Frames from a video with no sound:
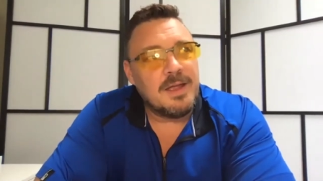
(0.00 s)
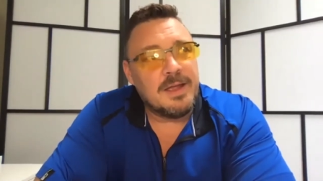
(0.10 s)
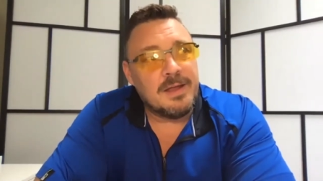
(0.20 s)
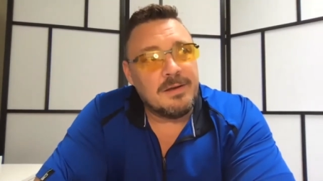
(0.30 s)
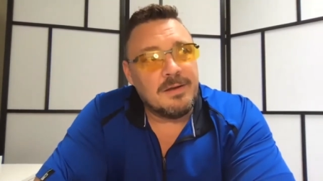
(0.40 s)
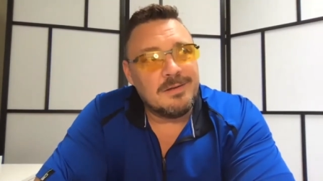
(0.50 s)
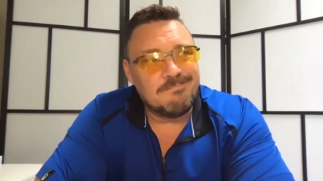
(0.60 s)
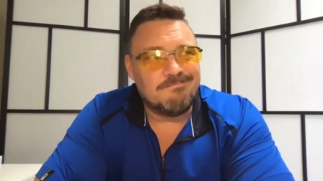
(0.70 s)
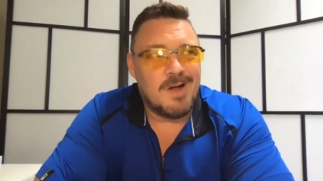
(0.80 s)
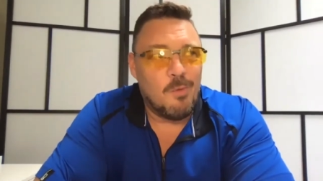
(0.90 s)
and
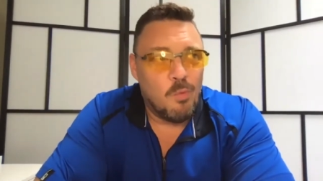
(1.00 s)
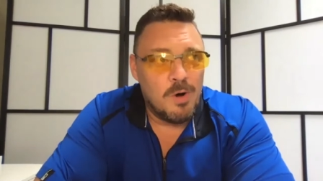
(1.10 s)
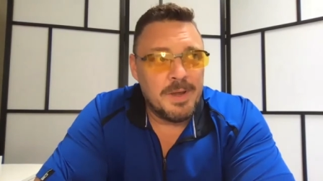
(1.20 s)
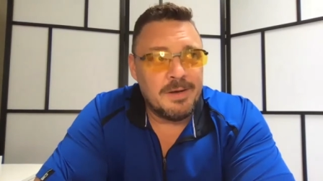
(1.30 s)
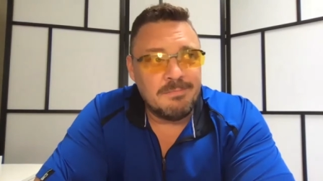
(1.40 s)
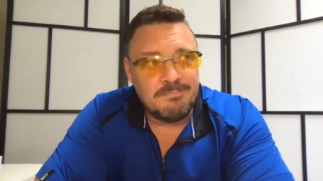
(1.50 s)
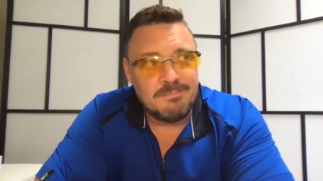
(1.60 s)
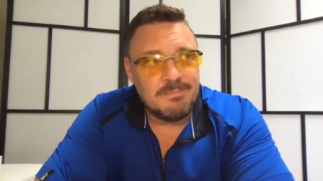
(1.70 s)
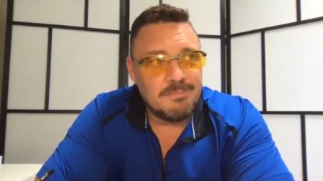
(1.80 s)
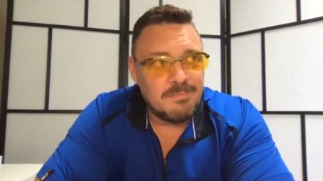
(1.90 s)
a woman,
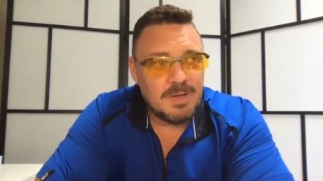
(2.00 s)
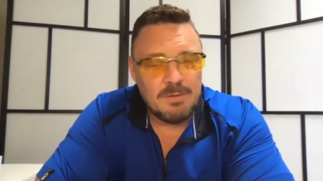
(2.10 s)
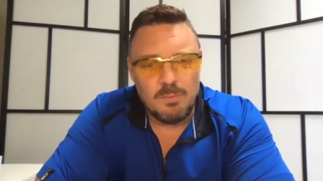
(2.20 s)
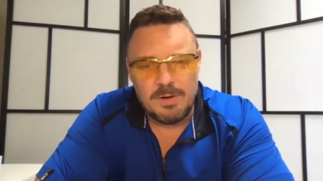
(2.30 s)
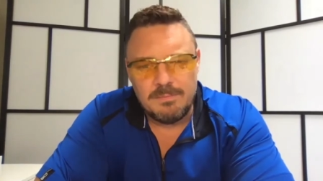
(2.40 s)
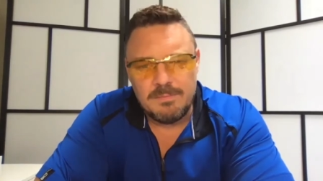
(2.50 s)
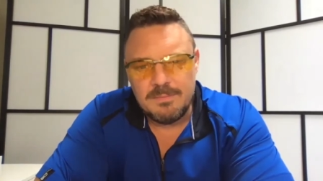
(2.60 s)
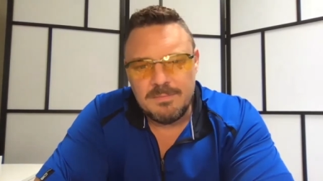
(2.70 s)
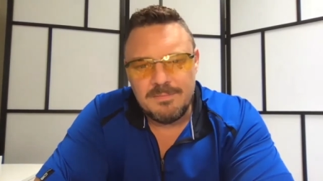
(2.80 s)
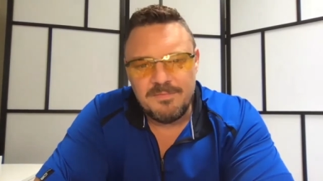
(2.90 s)
you're what,
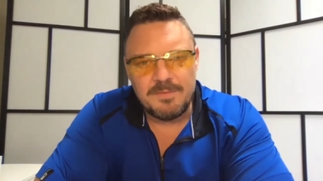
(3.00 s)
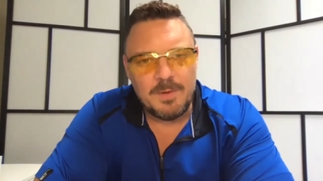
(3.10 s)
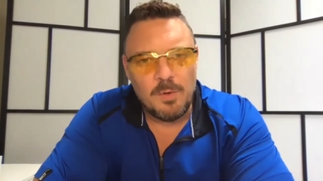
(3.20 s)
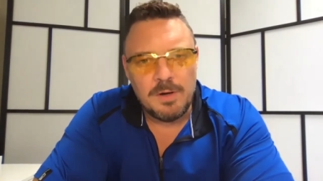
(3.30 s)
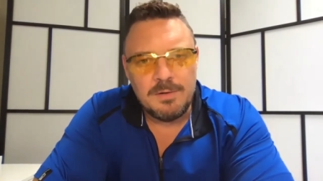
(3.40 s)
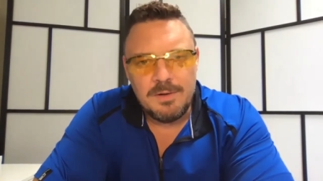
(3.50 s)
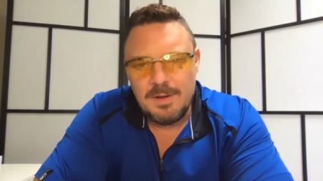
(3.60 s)
51?